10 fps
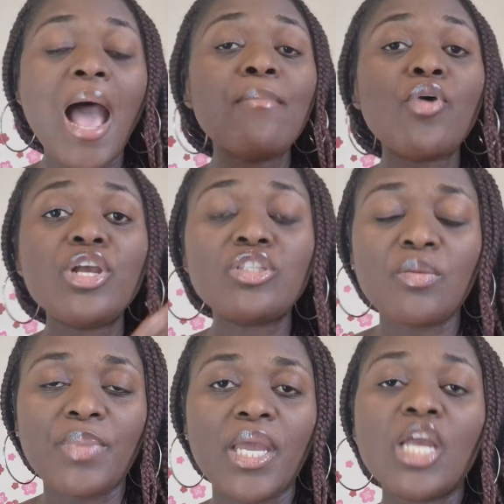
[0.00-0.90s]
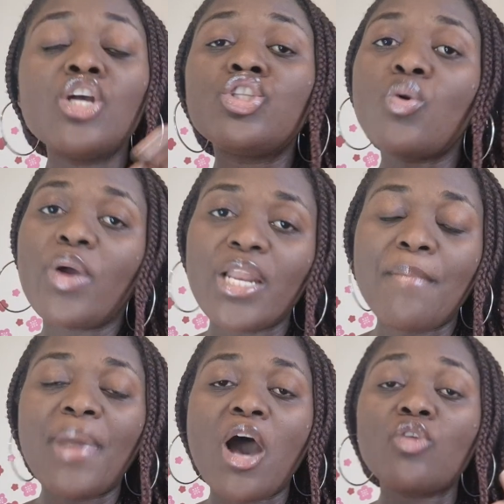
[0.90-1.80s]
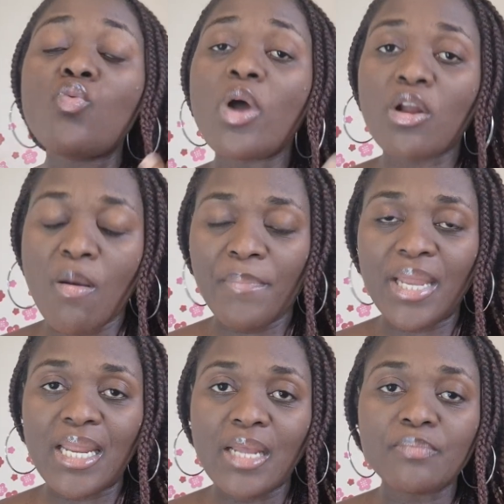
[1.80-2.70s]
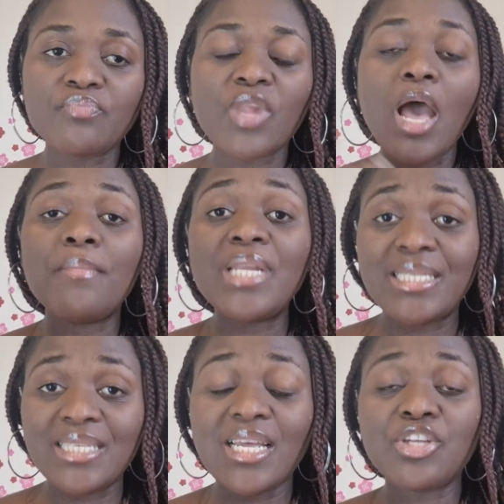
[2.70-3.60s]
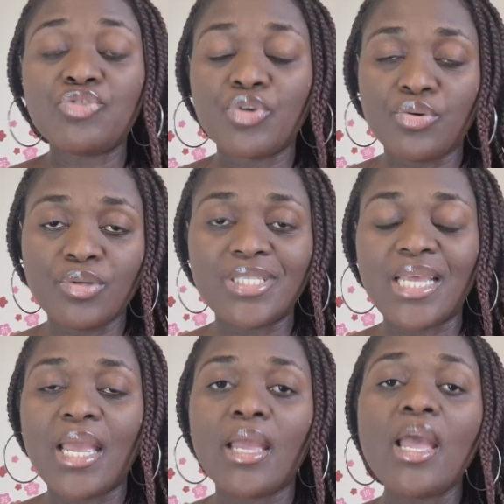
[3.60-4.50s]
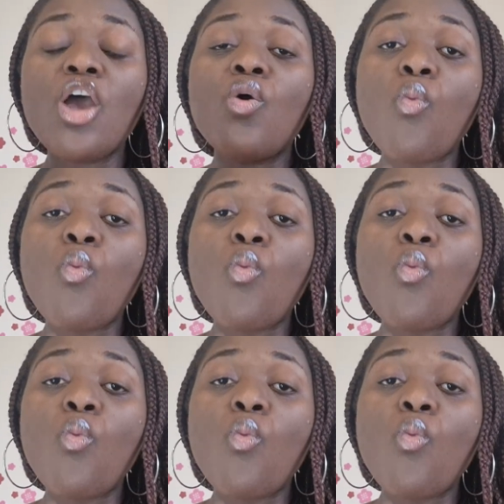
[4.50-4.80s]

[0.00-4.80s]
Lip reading: I'm going to be talking about what company this is that is recruiting,